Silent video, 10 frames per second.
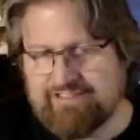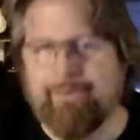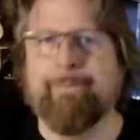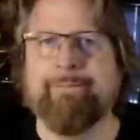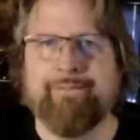
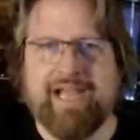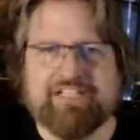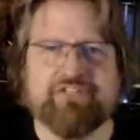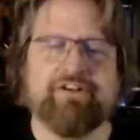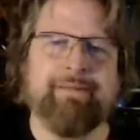So
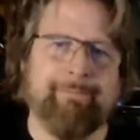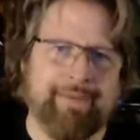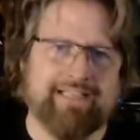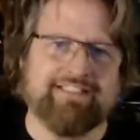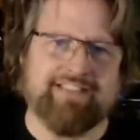mastering
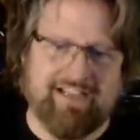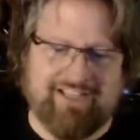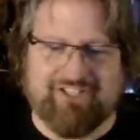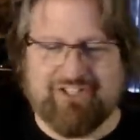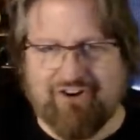based
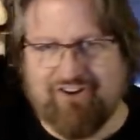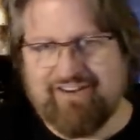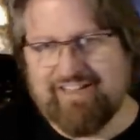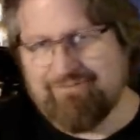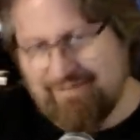on
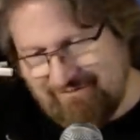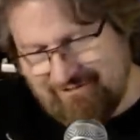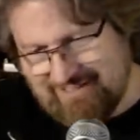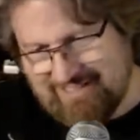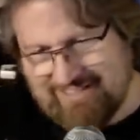target
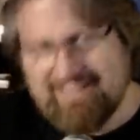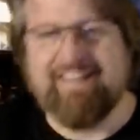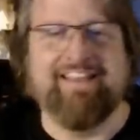references.